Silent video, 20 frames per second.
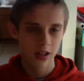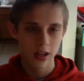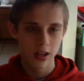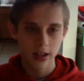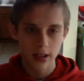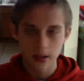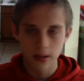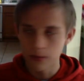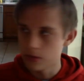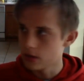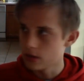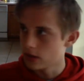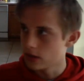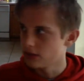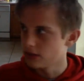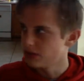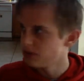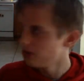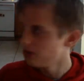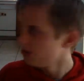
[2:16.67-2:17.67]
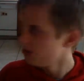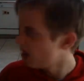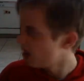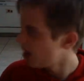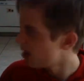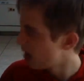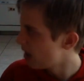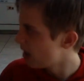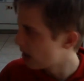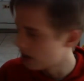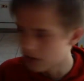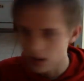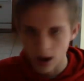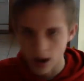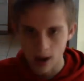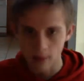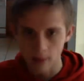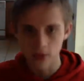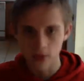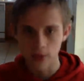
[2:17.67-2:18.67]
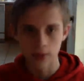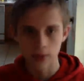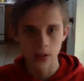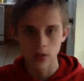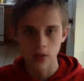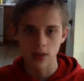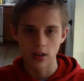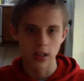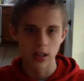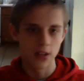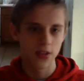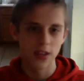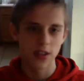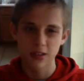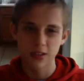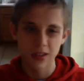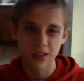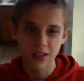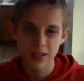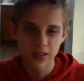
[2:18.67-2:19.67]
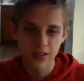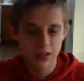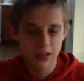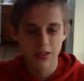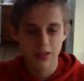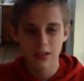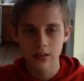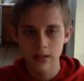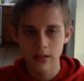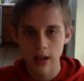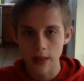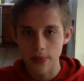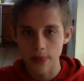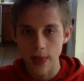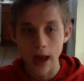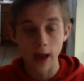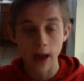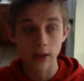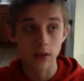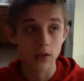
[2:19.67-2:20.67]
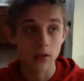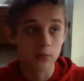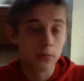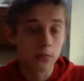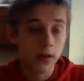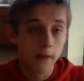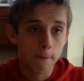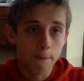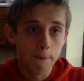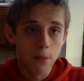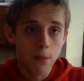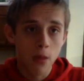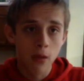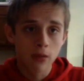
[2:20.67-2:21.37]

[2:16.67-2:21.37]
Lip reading: or not like top 50 or anything. It's not that good. But